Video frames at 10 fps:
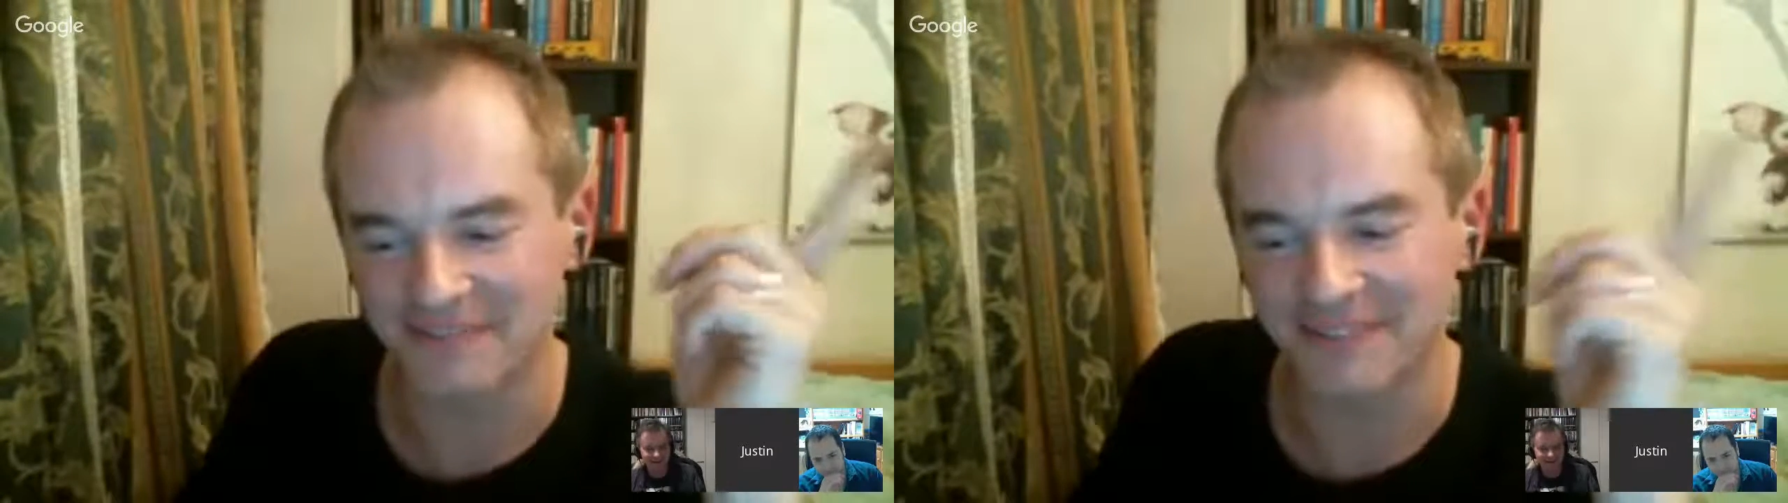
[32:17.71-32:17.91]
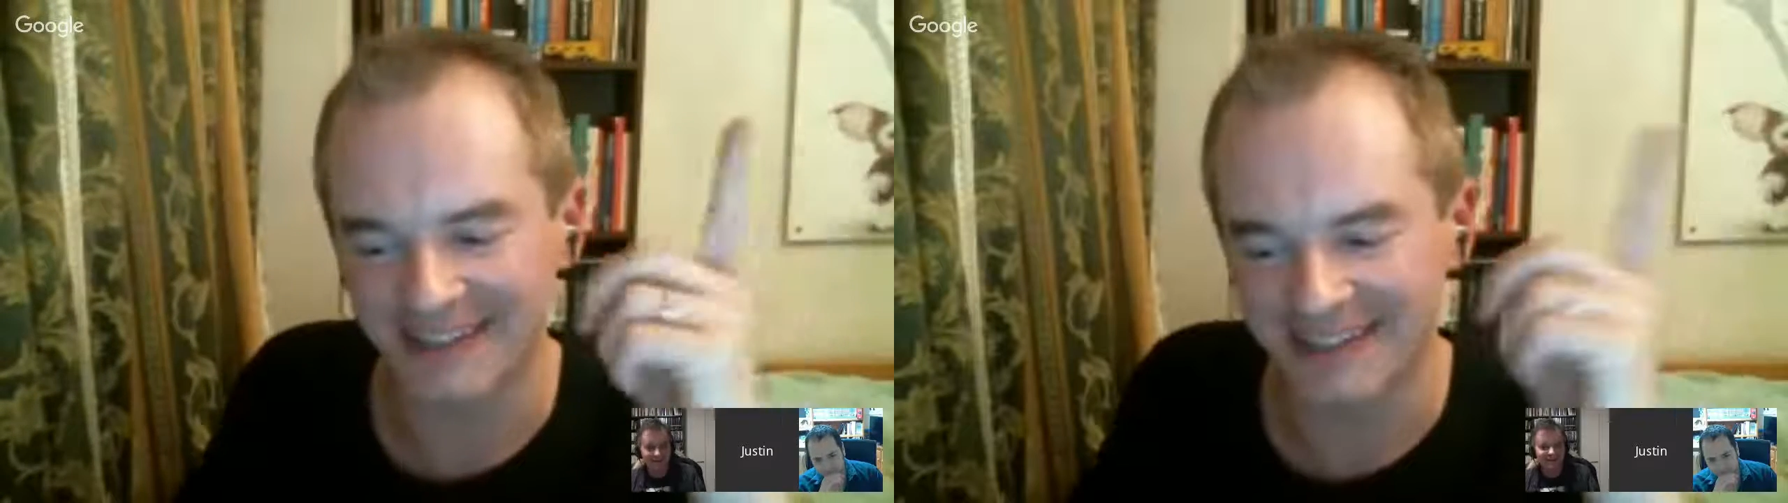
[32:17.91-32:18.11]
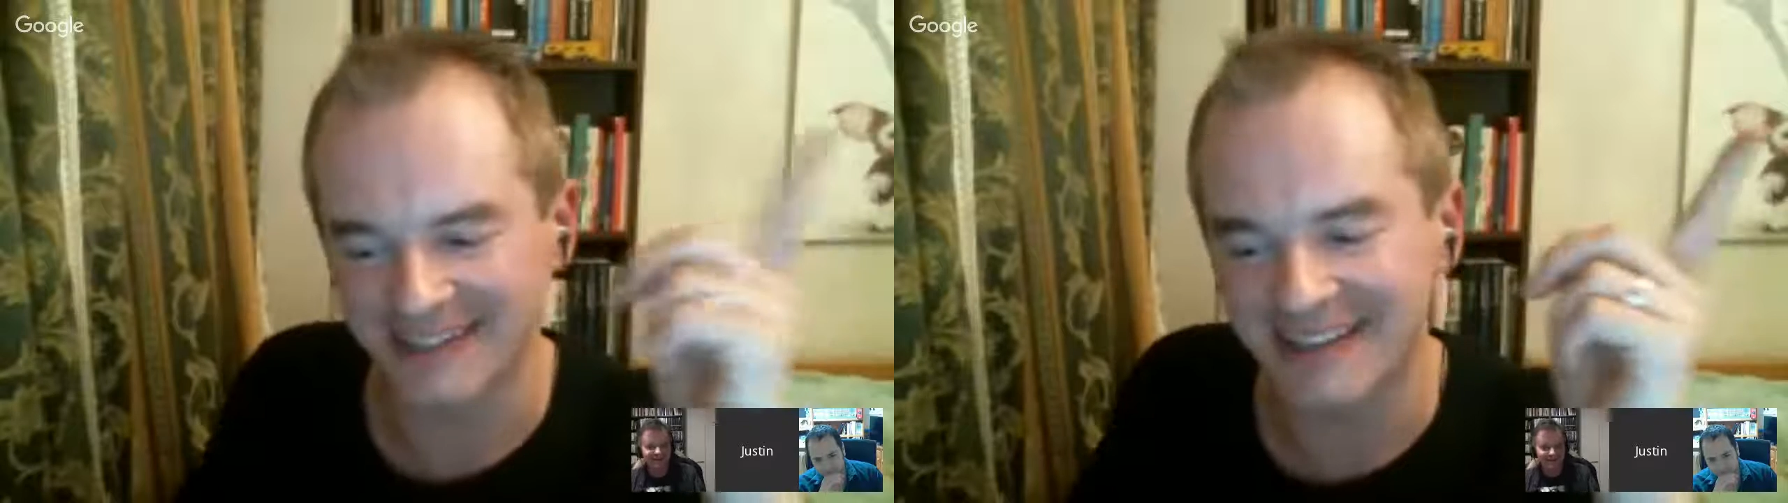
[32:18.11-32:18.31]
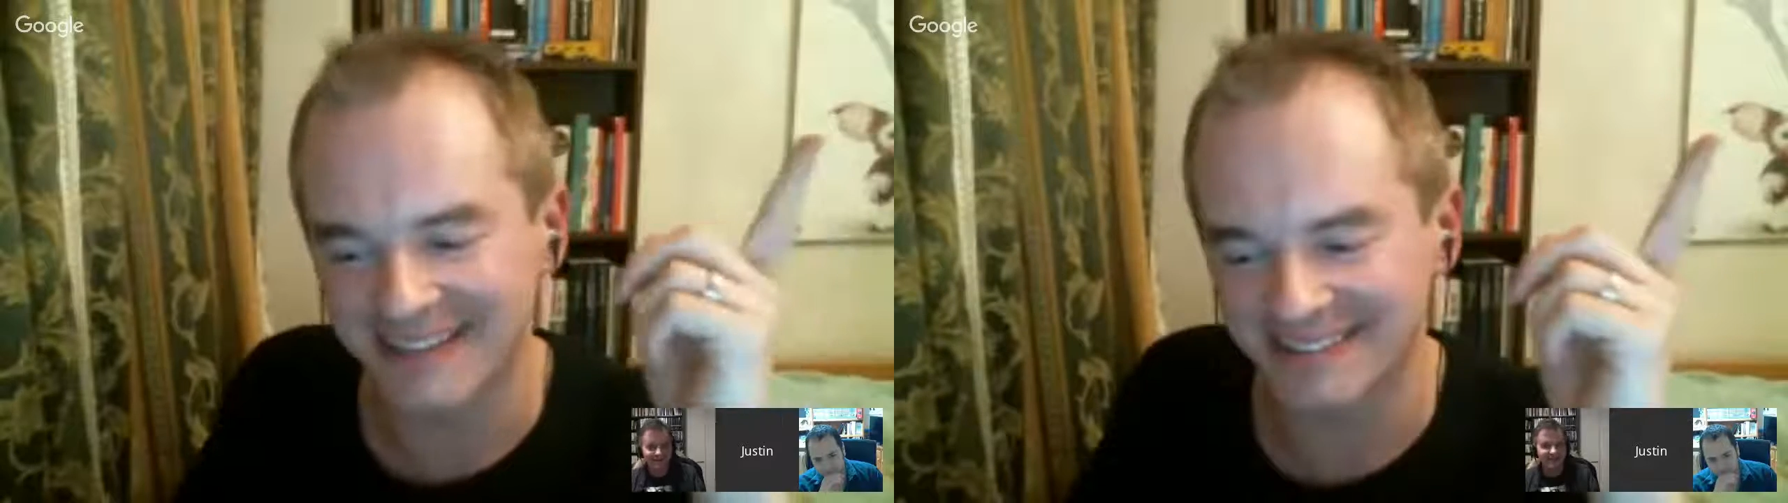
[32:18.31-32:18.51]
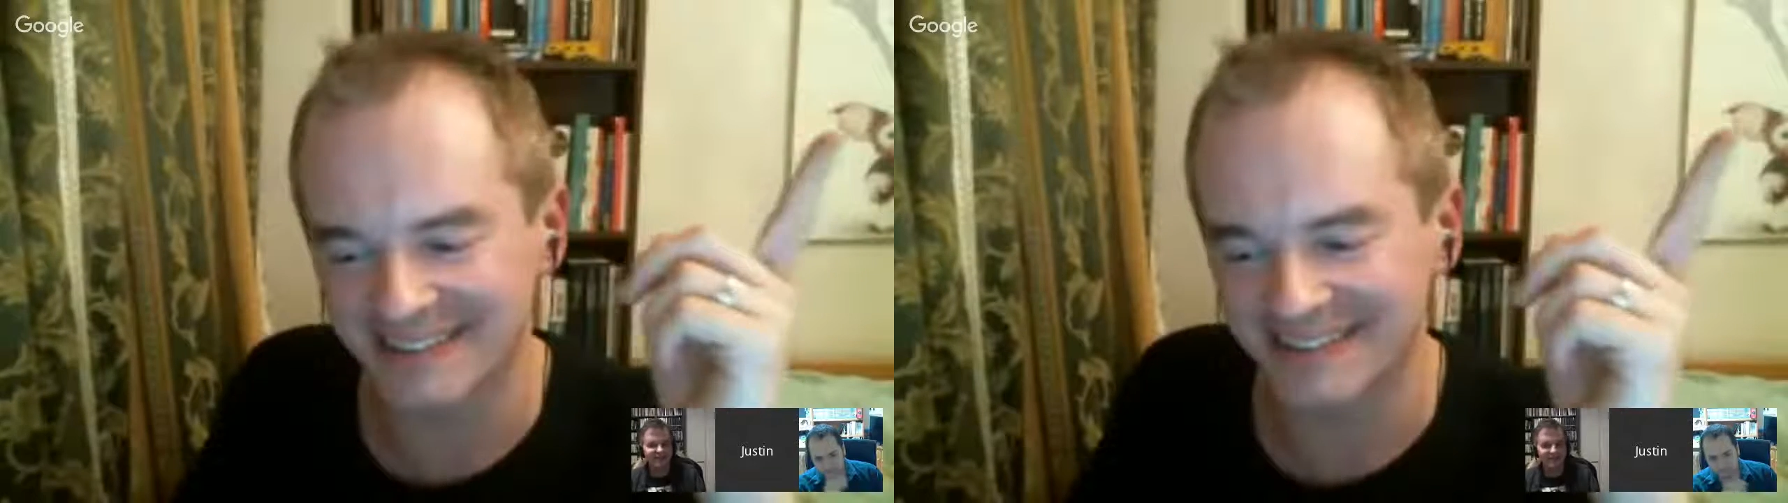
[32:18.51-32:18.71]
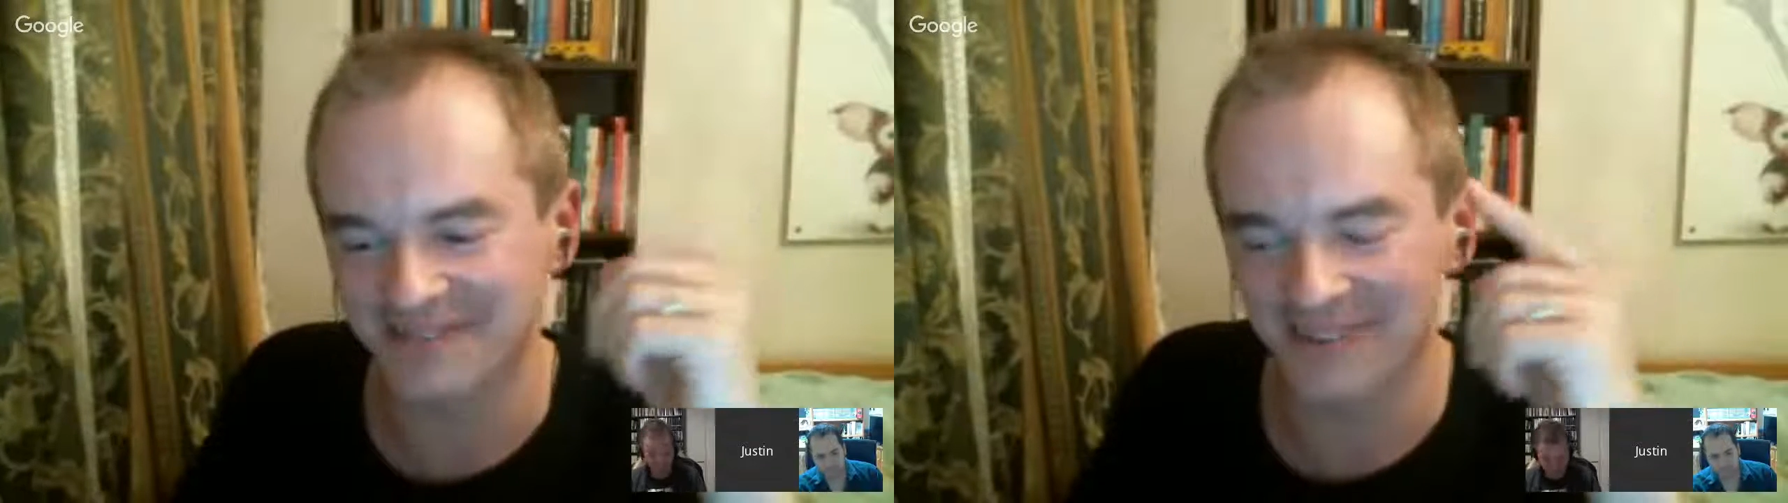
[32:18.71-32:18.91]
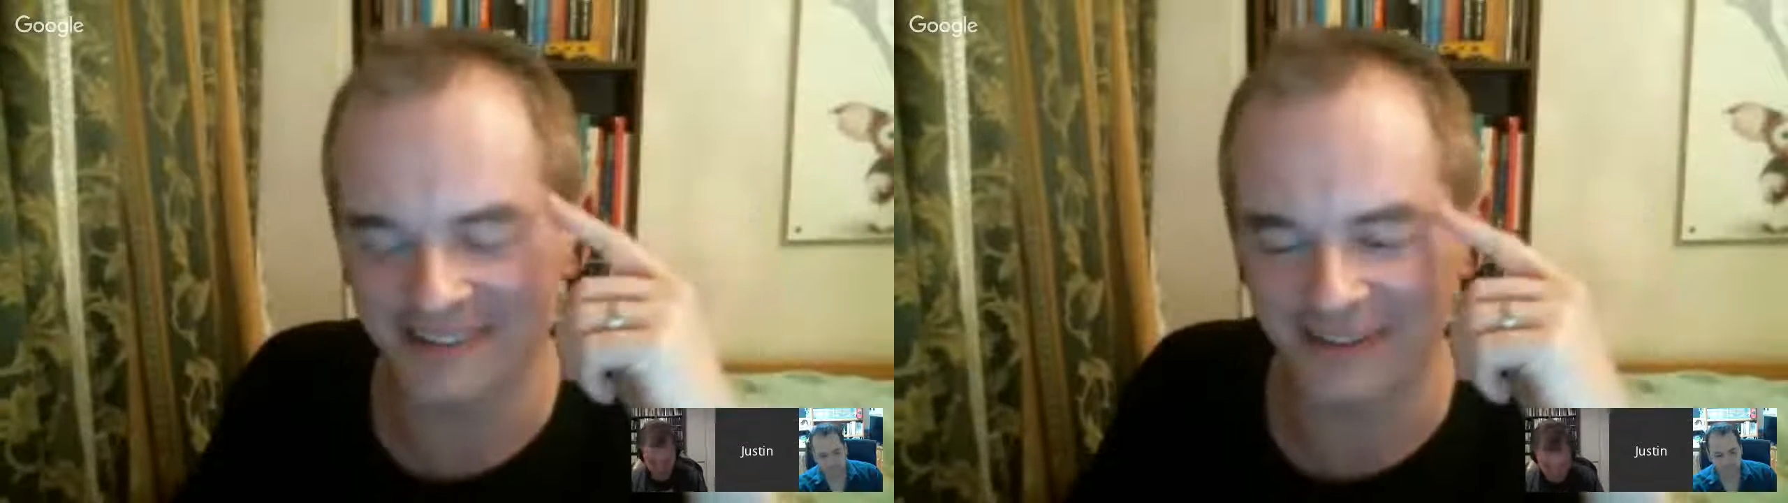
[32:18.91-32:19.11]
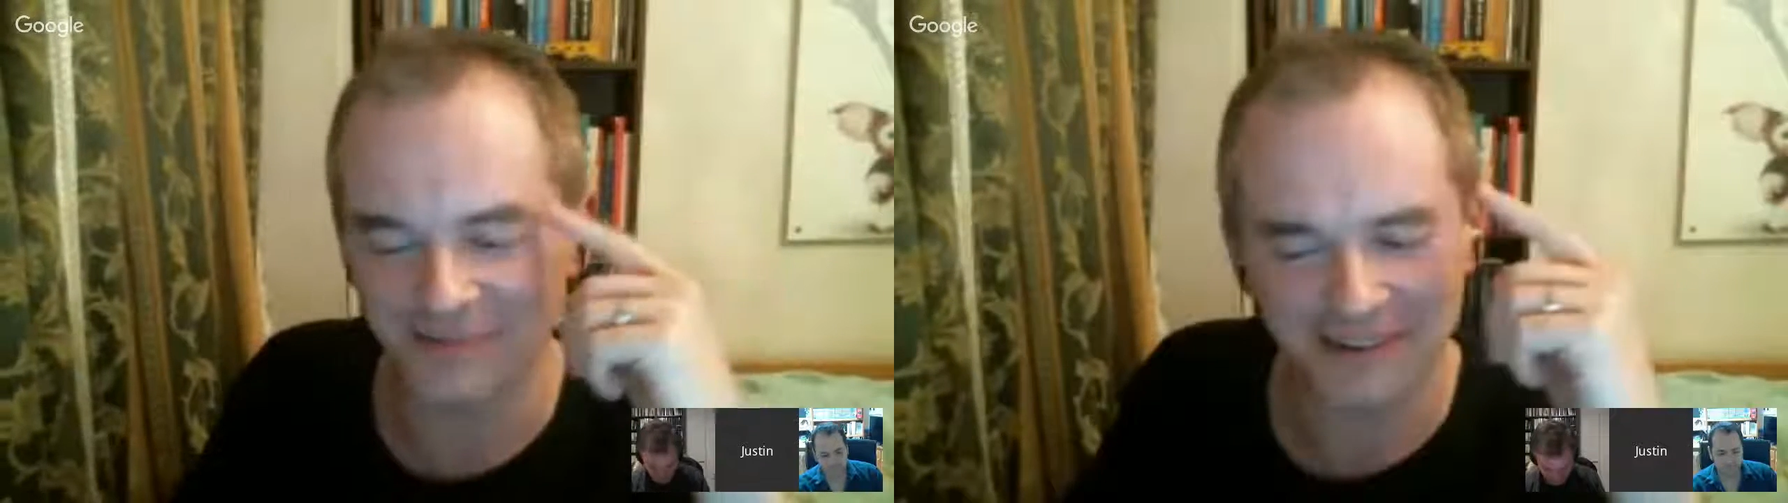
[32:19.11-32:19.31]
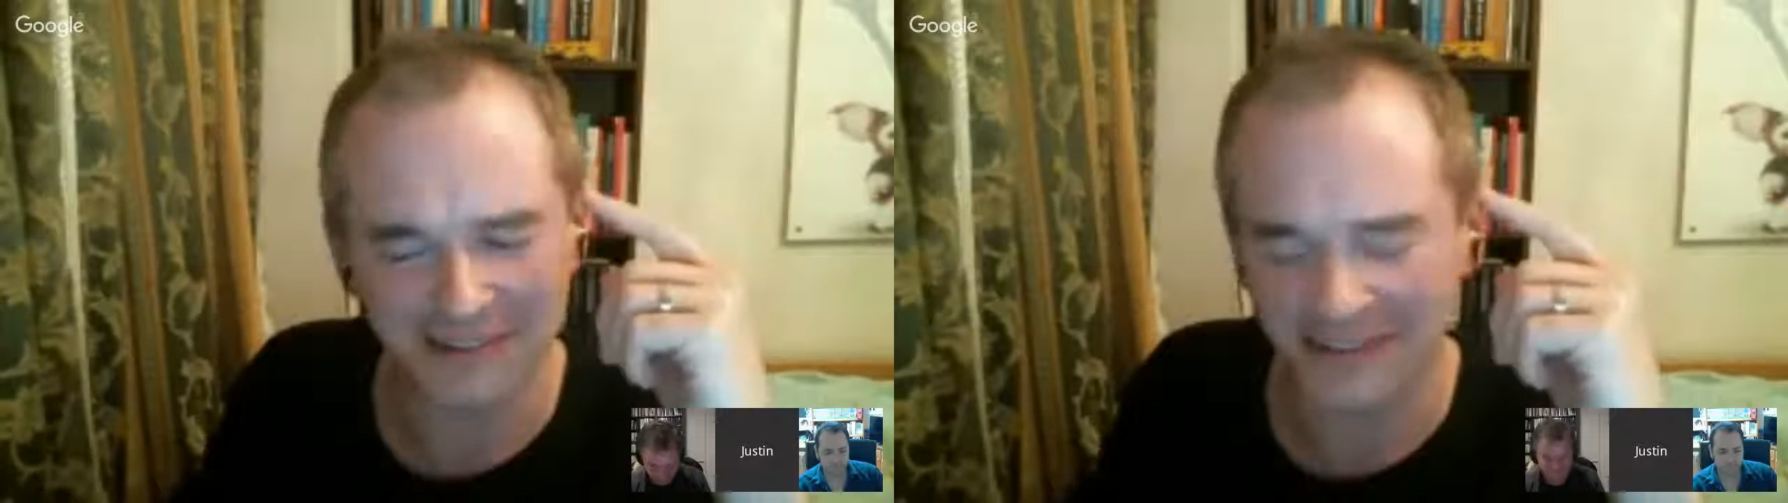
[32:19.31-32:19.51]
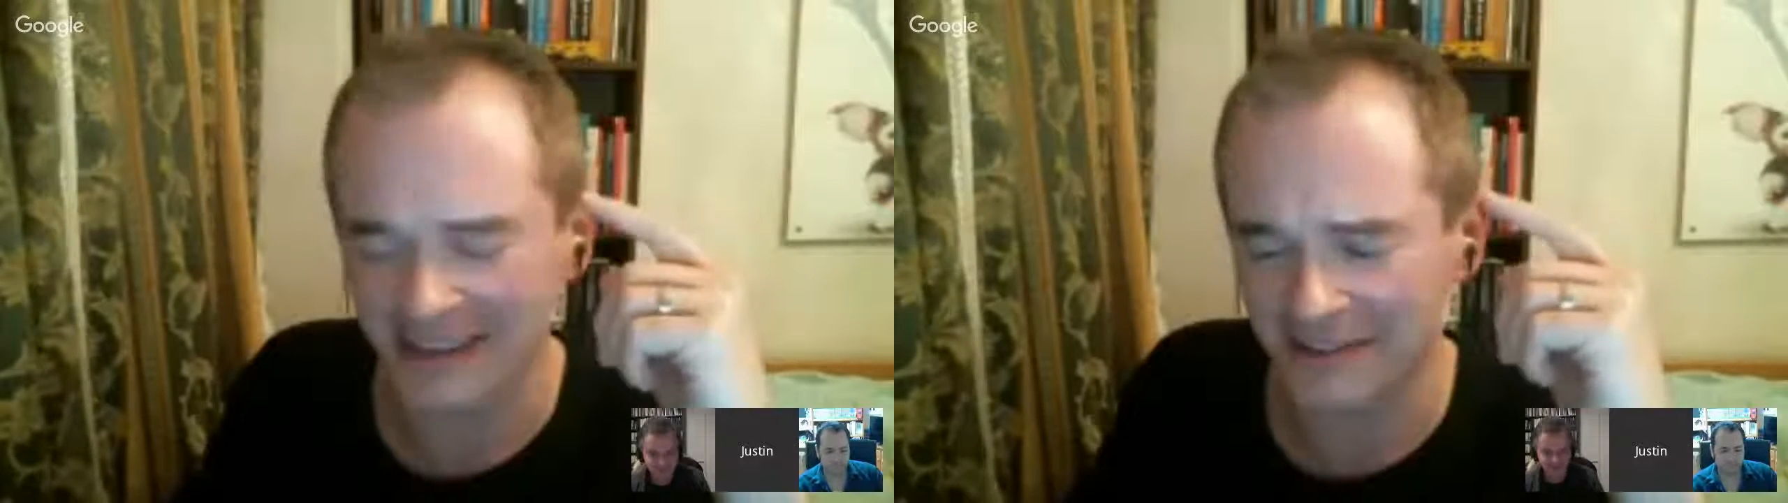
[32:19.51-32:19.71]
Like, in the essay, she's like,